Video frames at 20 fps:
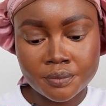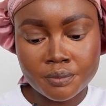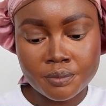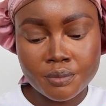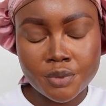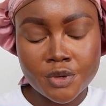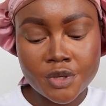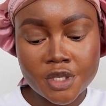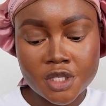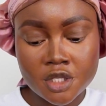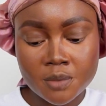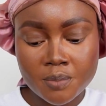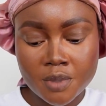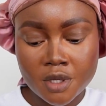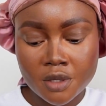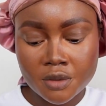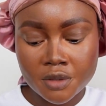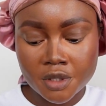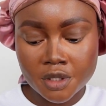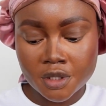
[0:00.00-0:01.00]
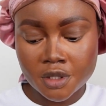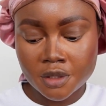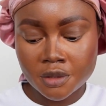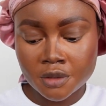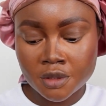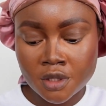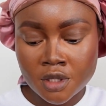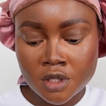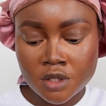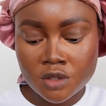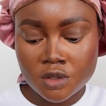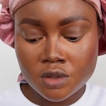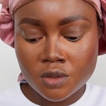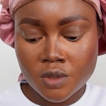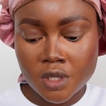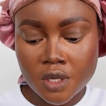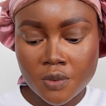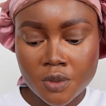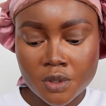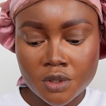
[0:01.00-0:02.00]
pressed powder. So what
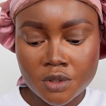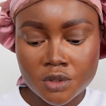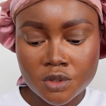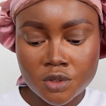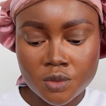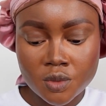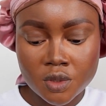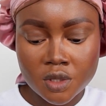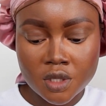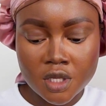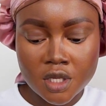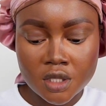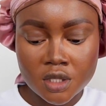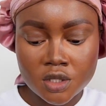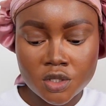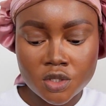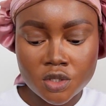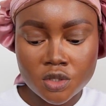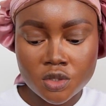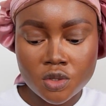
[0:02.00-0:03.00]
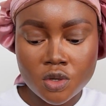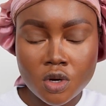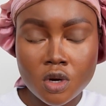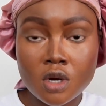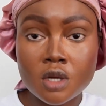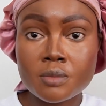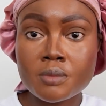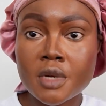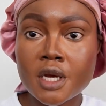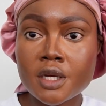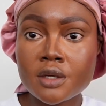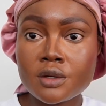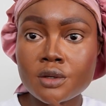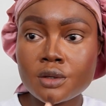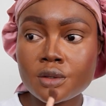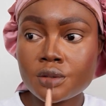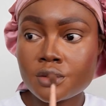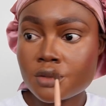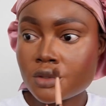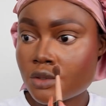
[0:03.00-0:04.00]
I want to do with that is just on my
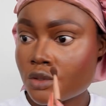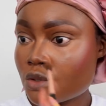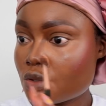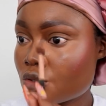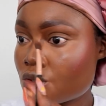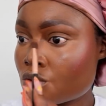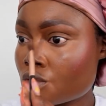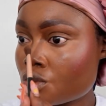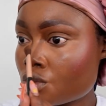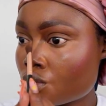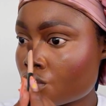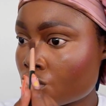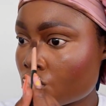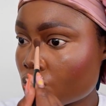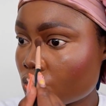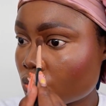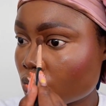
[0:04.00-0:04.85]
nose, just to